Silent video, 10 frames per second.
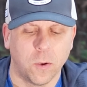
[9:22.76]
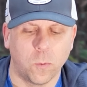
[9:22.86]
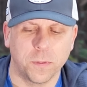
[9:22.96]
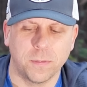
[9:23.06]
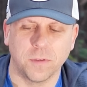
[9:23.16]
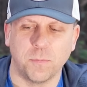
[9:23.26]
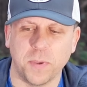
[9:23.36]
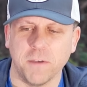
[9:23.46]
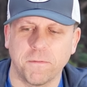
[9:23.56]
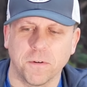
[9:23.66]
With this
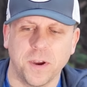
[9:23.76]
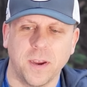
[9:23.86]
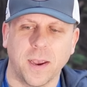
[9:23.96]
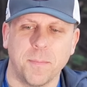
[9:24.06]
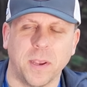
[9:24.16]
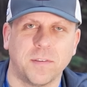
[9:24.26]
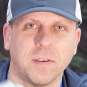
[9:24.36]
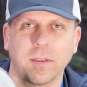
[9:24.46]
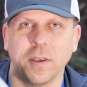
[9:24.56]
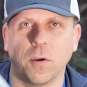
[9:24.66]
BeFree, I
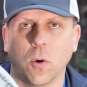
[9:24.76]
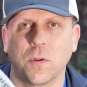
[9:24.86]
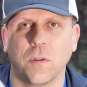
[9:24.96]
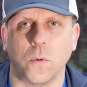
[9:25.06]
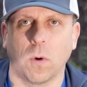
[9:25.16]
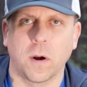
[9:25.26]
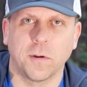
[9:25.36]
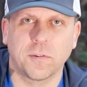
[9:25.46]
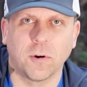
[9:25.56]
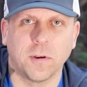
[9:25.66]
basically go to the water
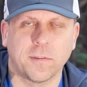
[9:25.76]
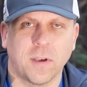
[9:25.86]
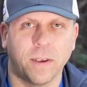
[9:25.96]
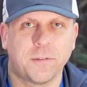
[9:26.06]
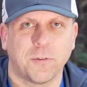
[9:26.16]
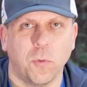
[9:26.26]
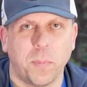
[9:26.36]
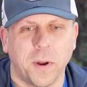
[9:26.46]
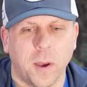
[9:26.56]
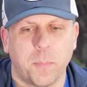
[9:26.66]
source, I scoop
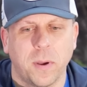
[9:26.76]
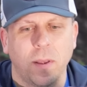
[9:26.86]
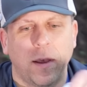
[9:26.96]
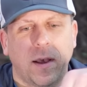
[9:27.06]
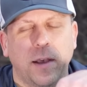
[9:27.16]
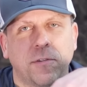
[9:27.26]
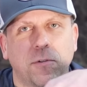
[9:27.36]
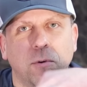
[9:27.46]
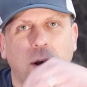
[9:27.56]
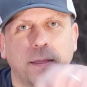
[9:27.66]
it up, I
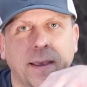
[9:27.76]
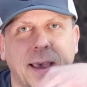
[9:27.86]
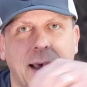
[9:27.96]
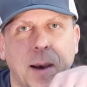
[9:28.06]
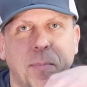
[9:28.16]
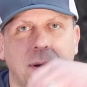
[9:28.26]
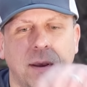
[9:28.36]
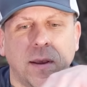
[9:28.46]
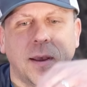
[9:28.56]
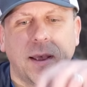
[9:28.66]
screw on the cap,
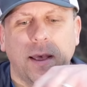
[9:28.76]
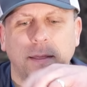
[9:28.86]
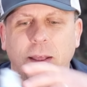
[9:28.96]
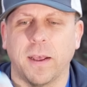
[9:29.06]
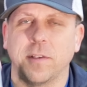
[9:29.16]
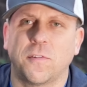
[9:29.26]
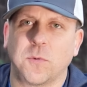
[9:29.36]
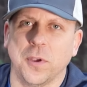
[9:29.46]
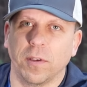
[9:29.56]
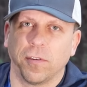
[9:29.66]
and then I
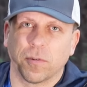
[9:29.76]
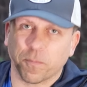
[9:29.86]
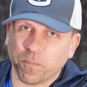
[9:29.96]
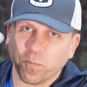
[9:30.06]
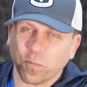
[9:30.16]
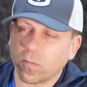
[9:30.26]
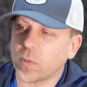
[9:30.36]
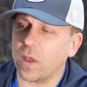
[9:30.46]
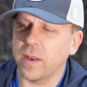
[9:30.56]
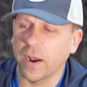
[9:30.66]
squeeze
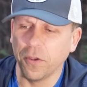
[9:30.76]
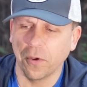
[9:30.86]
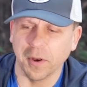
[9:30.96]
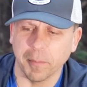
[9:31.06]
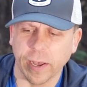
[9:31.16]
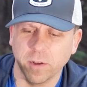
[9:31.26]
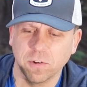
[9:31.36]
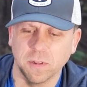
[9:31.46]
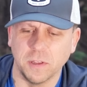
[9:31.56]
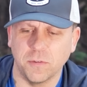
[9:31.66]
now you can
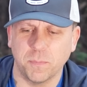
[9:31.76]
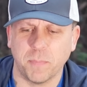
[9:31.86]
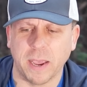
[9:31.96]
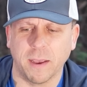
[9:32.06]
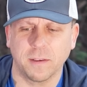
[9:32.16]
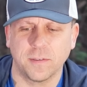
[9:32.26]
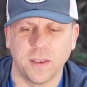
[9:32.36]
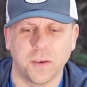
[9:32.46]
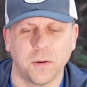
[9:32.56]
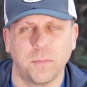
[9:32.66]
imagine these bags, they
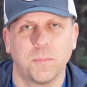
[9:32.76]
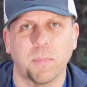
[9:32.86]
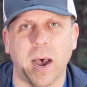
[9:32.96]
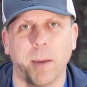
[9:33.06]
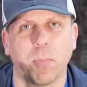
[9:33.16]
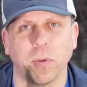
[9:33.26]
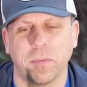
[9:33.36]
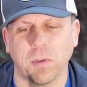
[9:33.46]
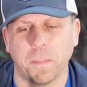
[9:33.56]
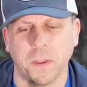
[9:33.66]
could pop or
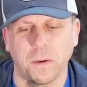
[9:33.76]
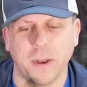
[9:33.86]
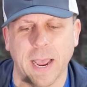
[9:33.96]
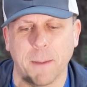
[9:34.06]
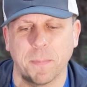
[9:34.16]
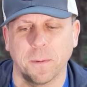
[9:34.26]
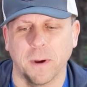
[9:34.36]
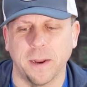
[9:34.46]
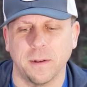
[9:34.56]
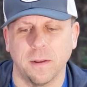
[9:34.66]
something could happen,
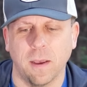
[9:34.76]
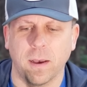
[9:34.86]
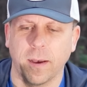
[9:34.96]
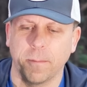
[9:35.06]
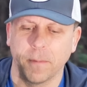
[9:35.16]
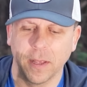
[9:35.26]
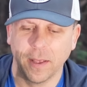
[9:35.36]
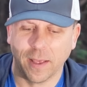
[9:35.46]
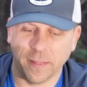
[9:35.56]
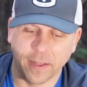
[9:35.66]
right? Um,
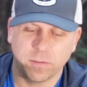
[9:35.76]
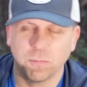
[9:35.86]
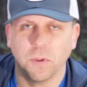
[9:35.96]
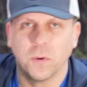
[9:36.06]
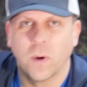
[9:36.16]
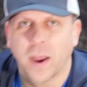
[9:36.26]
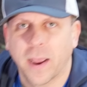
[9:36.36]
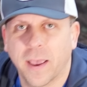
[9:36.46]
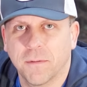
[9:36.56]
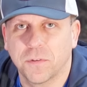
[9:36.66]
and that's really why
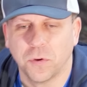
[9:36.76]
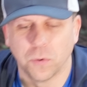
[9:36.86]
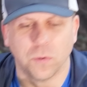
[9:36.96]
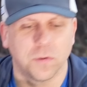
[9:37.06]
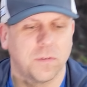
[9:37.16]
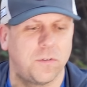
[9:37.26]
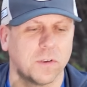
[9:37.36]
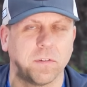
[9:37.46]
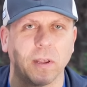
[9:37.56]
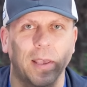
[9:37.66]
I have two is
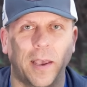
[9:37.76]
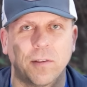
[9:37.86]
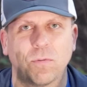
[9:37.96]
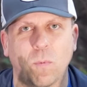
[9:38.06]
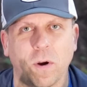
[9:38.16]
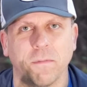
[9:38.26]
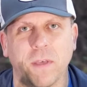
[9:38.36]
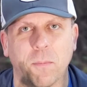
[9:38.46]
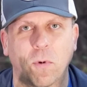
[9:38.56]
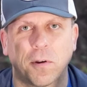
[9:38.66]
just in case one of
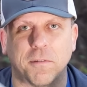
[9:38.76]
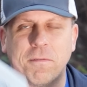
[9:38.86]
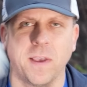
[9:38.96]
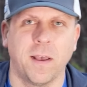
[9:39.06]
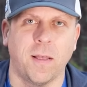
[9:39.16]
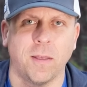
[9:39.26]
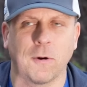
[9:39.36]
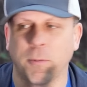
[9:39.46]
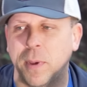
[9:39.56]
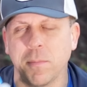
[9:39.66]
them were to fail
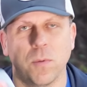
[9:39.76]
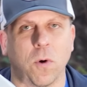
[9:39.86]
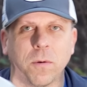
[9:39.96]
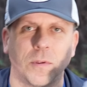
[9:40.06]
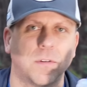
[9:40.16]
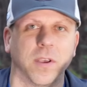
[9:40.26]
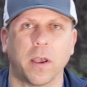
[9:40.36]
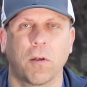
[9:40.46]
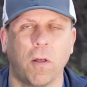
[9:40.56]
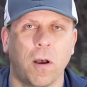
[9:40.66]
or maybe one was to
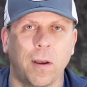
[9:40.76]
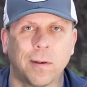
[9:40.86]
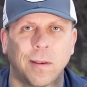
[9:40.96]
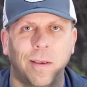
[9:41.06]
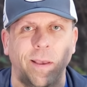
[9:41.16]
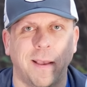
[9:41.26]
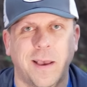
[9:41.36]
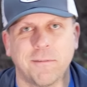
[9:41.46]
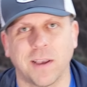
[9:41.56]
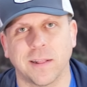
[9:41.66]
get clogged.
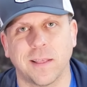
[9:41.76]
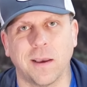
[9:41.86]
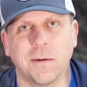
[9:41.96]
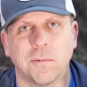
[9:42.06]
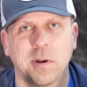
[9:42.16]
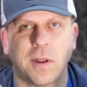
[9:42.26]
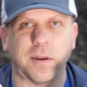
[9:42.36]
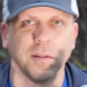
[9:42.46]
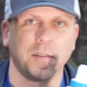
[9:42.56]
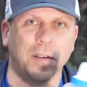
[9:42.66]
I've got that
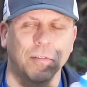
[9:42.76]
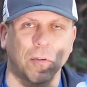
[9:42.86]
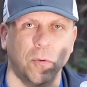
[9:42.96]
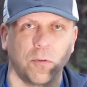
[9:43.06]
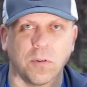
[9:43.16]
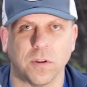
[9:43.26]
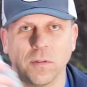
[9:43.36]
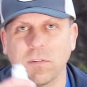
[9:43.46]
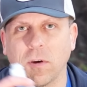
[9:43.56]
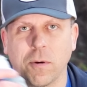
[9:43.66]
redundancy
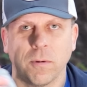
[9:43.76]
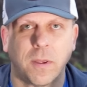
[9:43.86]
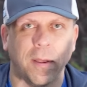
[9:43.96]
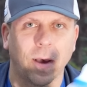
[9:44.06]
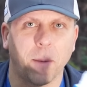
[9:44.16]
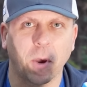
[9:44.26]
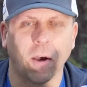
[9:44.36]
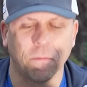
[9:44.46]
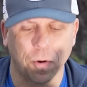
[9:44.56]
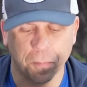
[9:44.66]
solution, so I'm
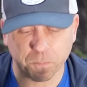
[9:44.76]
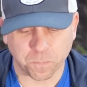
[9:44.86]
covered.